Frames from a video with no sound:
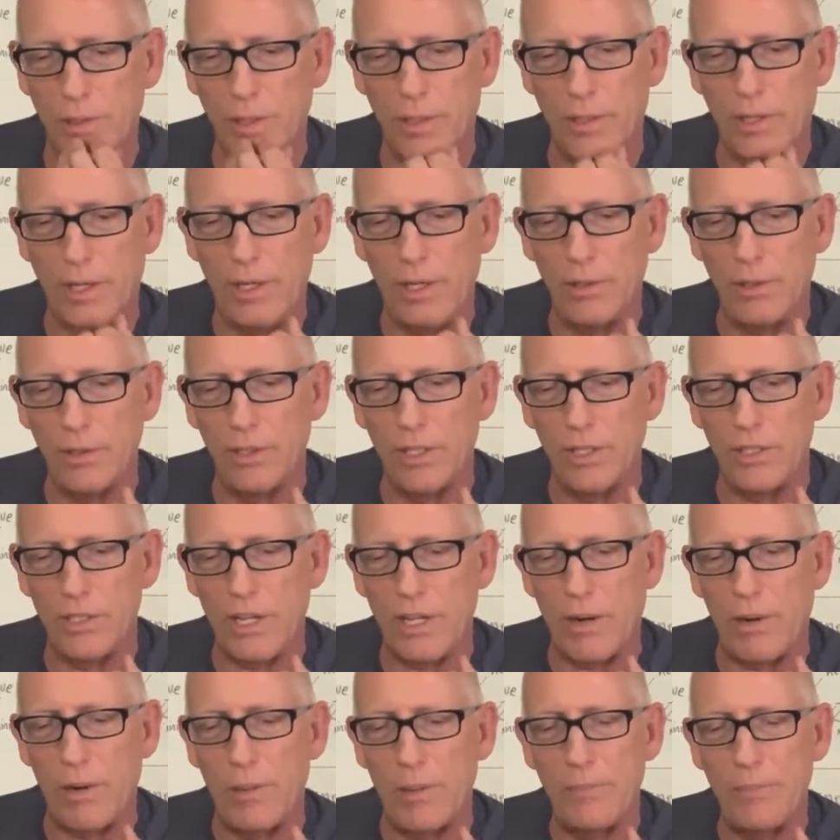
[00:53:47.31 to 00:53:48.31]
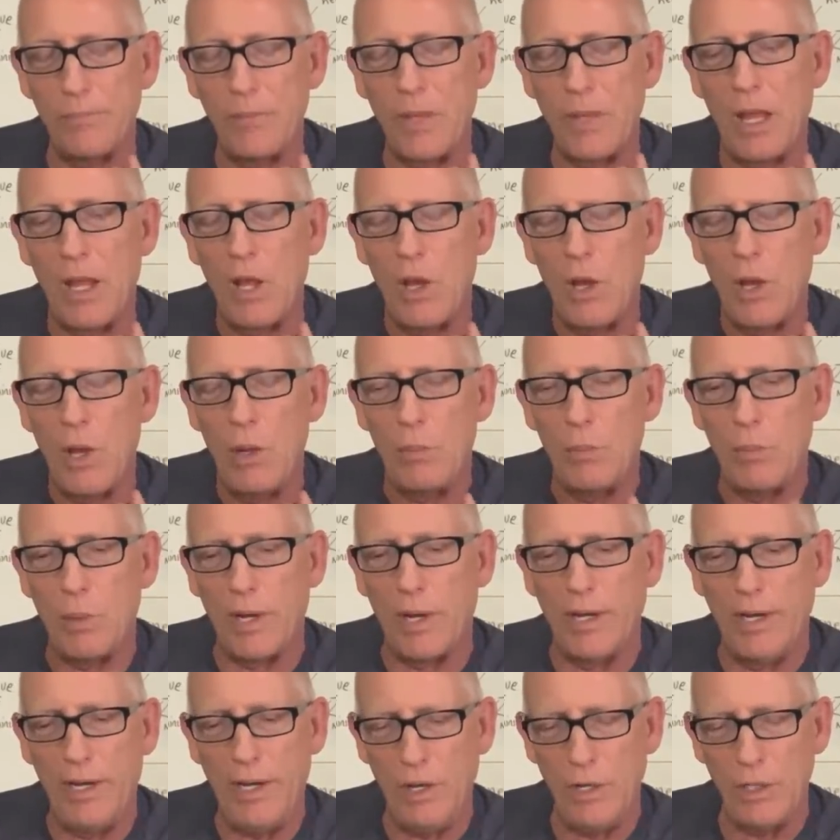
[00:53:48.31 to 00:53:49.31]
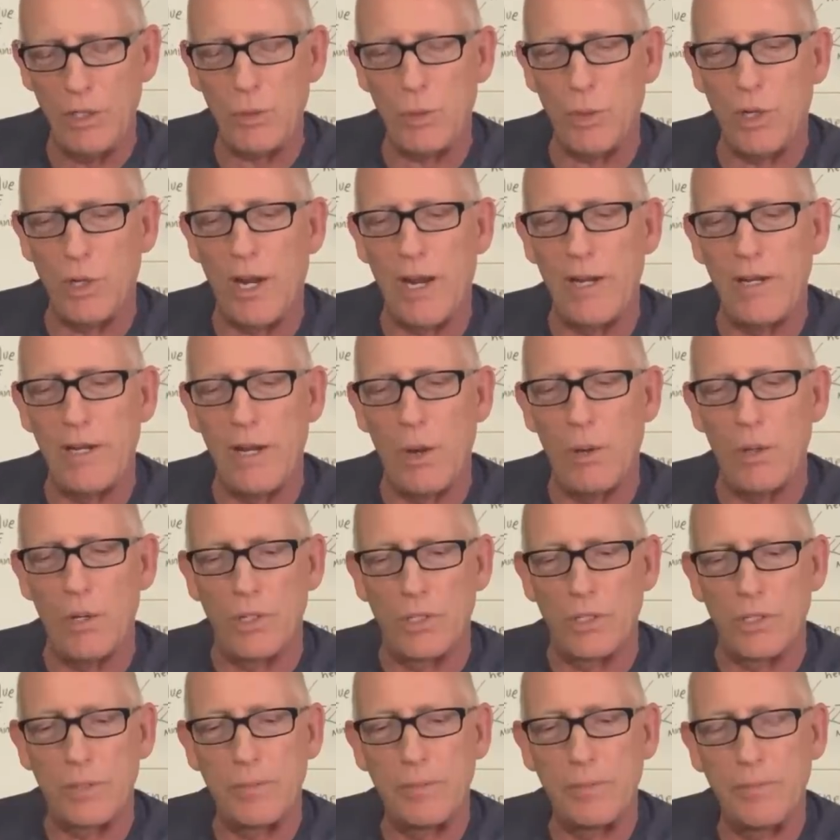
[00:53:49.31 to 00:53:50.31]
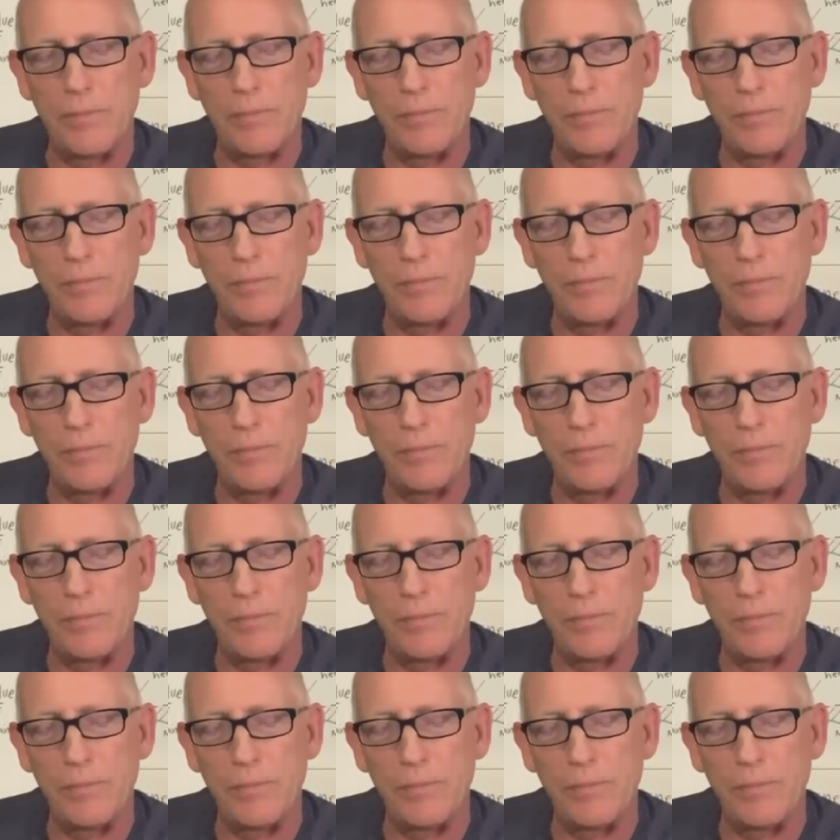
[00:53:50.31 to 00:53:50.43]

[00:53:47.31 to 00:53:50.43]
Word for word: are killed, etc. But here's what I notice.